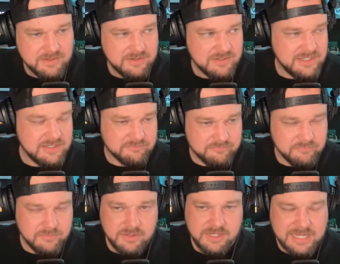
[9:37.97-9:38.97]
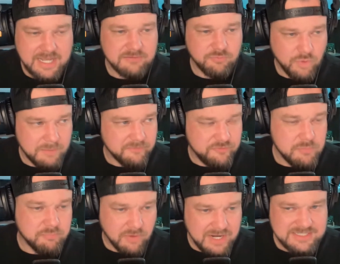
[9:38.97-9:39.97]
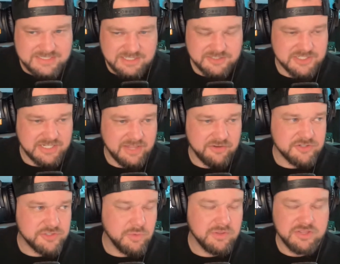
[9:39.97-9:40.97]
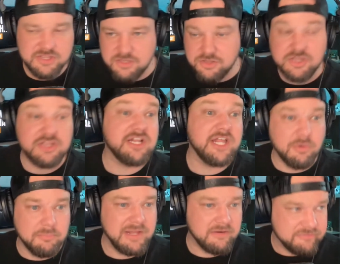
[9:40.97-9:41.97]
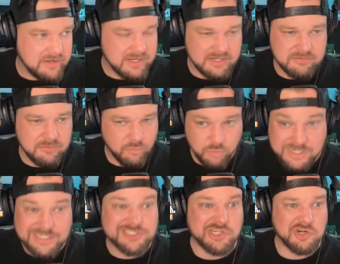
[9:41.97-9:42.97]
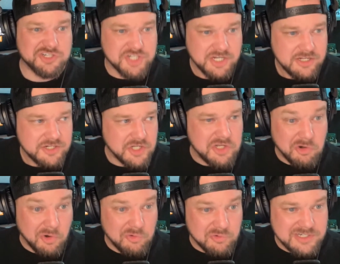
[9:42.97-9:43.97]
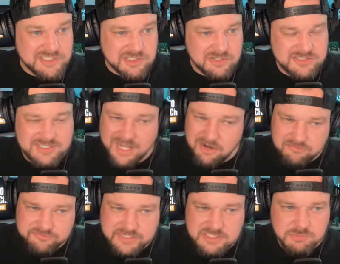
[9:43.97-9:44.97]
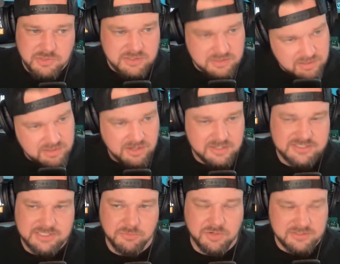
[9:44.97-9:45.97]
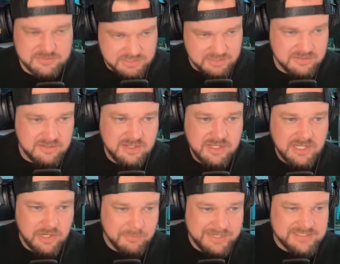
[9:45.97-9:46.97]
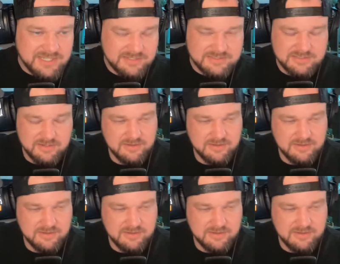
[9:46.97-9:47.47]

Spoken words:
You need to, again, rub a few brain cells together, do a little bit of fucking research. Do your own research, not on Facebook, on somewhere else that, you know, makes sense.